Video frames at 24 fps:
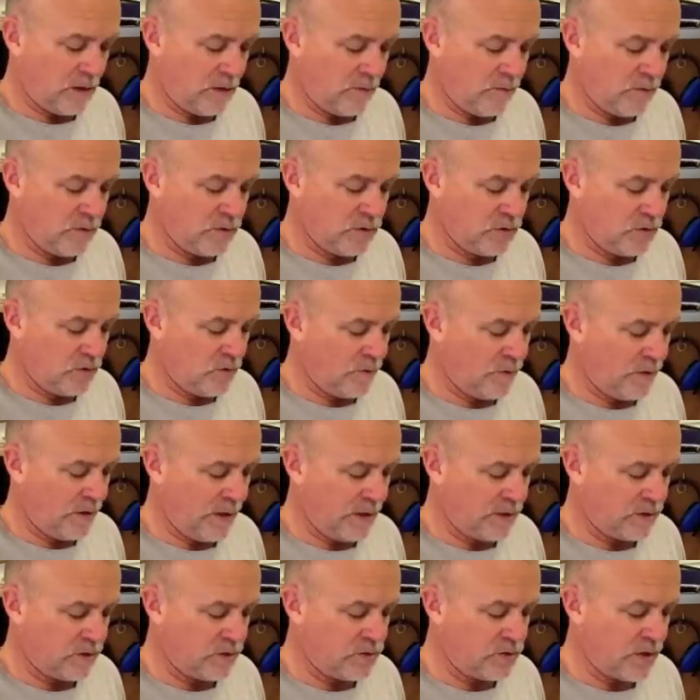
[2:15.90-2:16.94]
I'm assuming
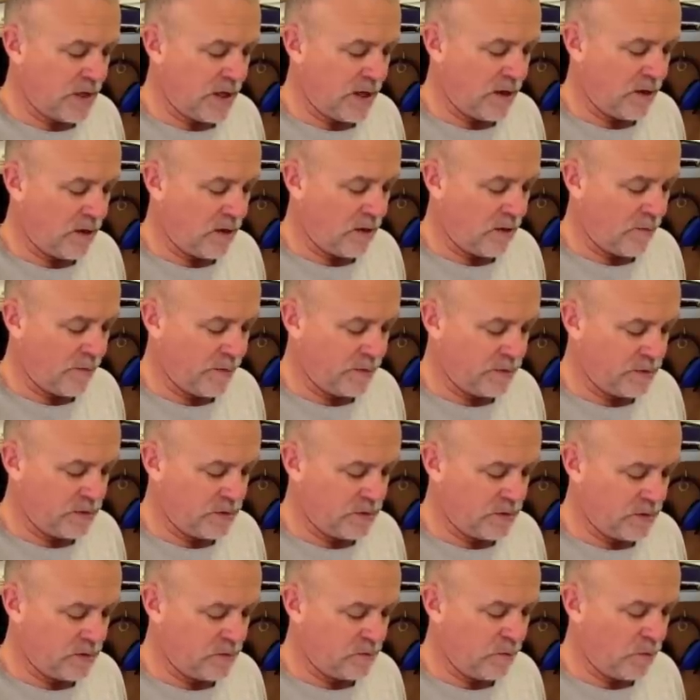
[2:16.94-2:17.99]
that's dry hop, it
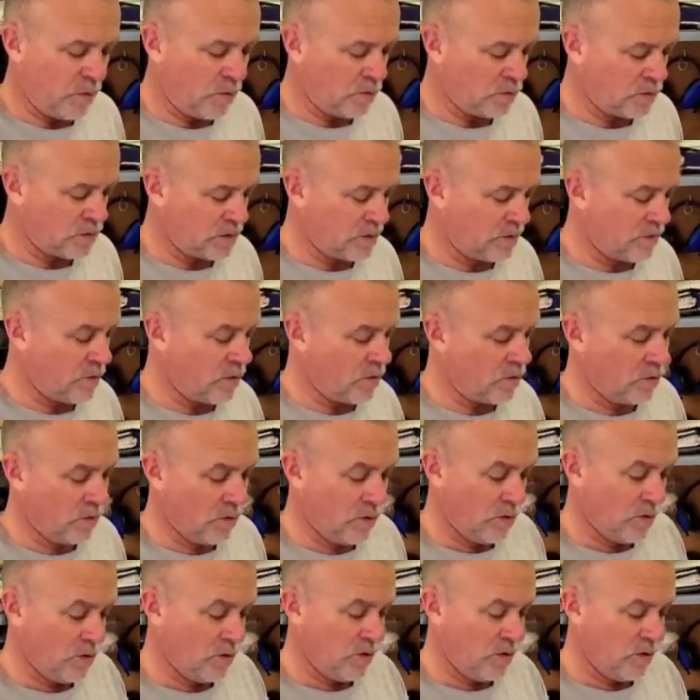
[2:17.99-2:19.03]
just says boil 0
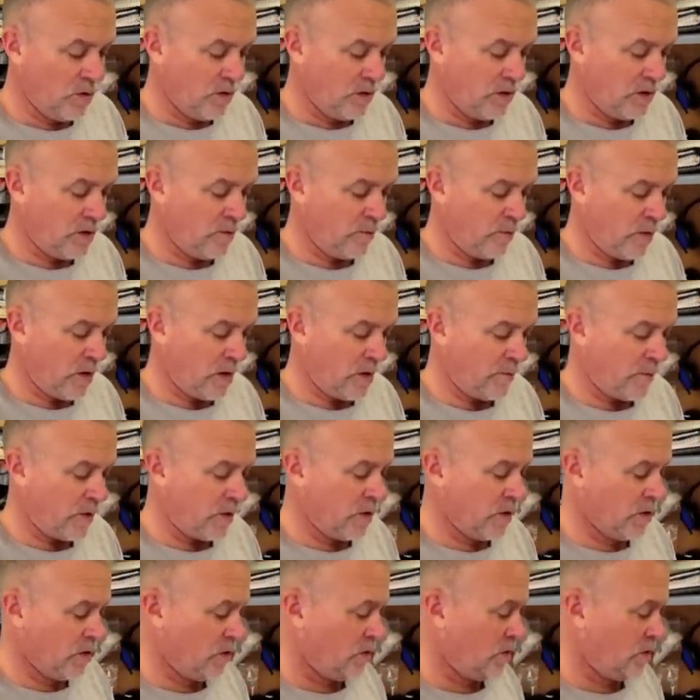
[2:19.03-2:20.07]
in the primary.